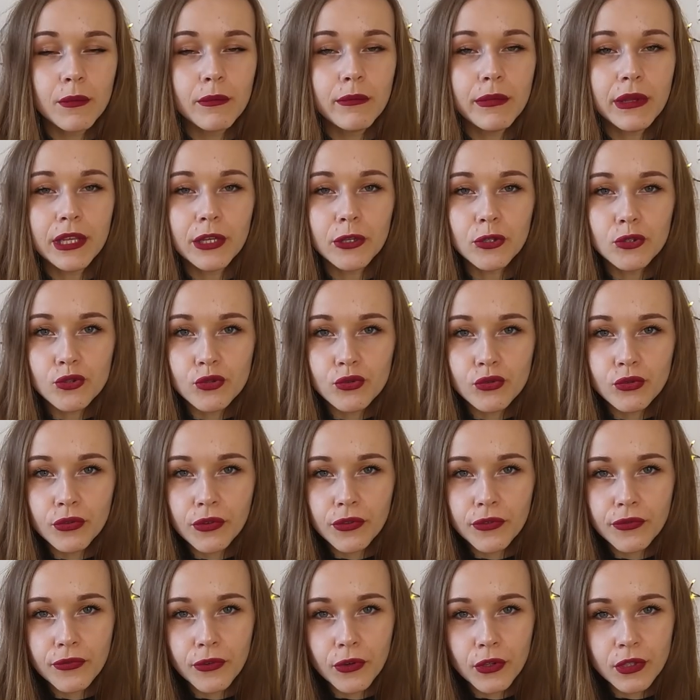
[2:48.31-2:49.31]
being
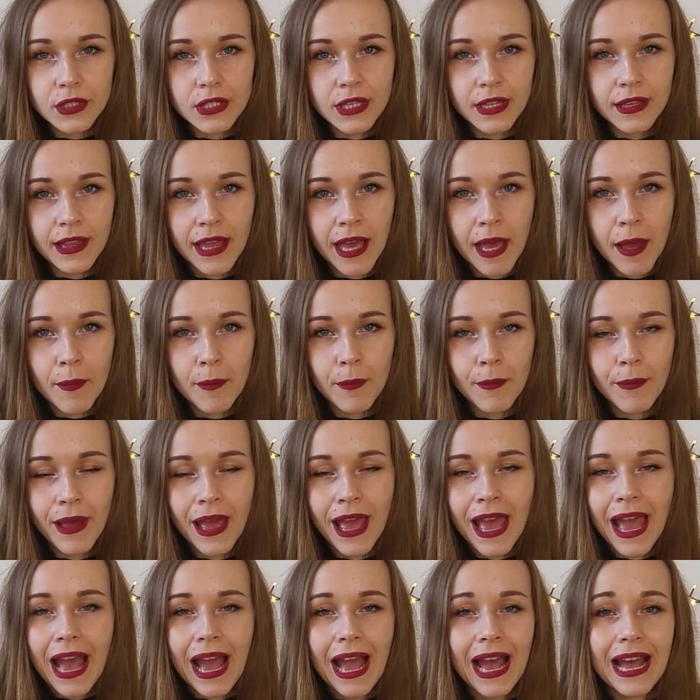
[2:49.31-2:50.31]
truthful to them,
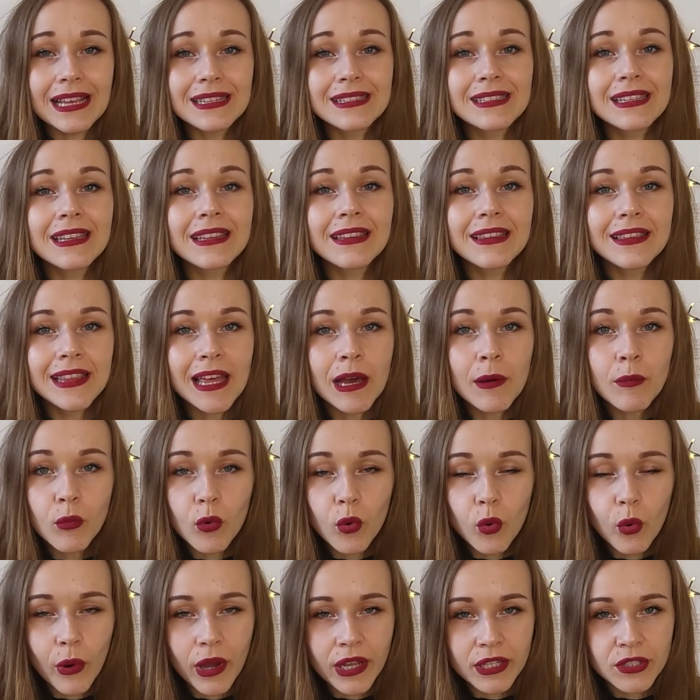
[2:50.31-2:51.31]
asking them
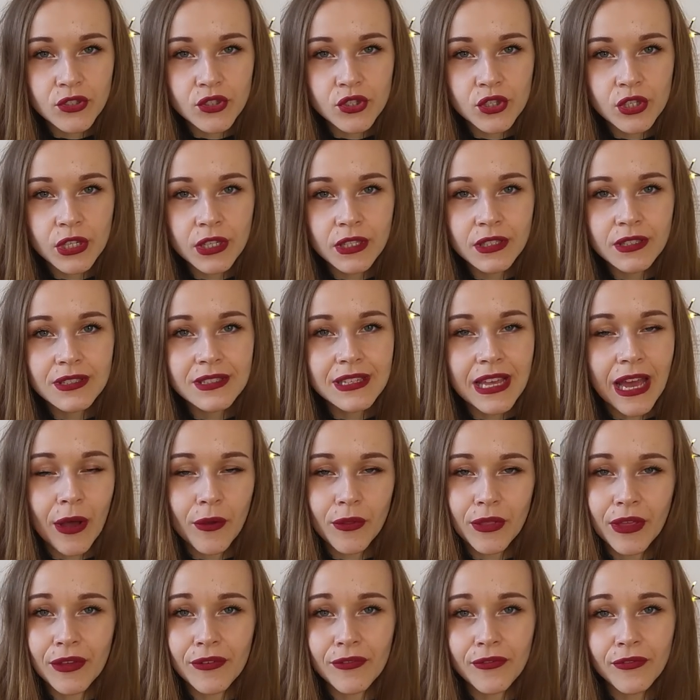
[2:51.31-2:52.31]
questions,
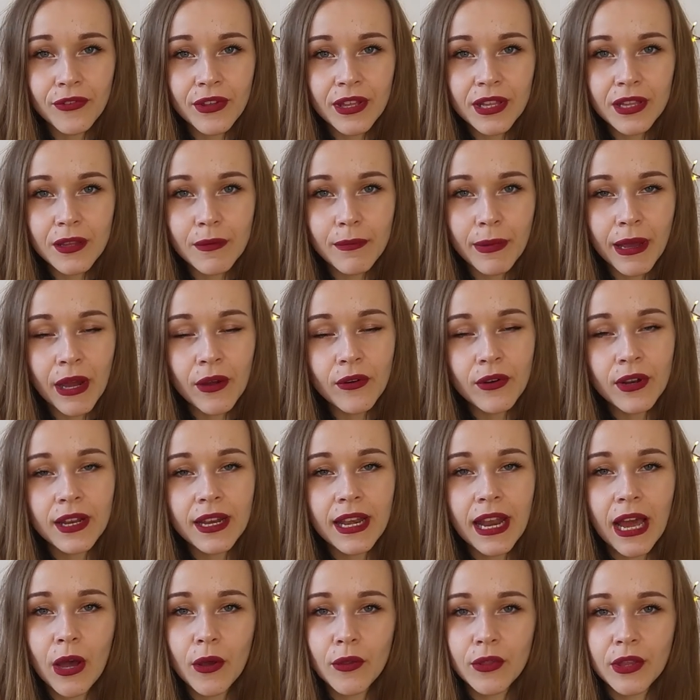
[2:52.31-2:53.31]
how they feel about
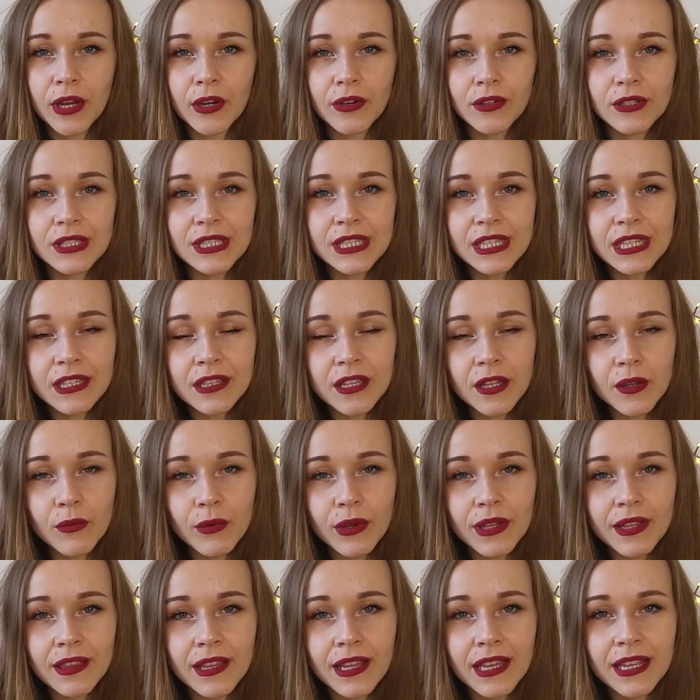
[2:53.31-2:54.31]
it, how they are dealing
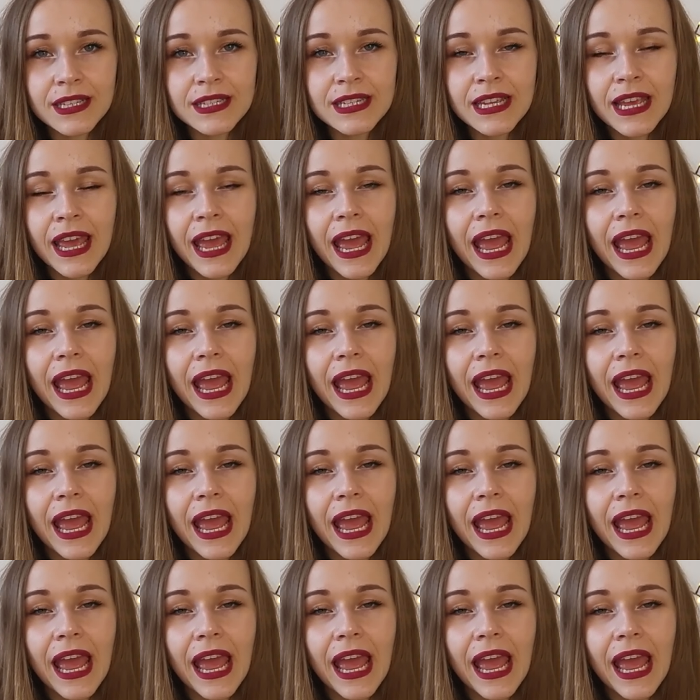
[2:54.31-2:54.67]
with it,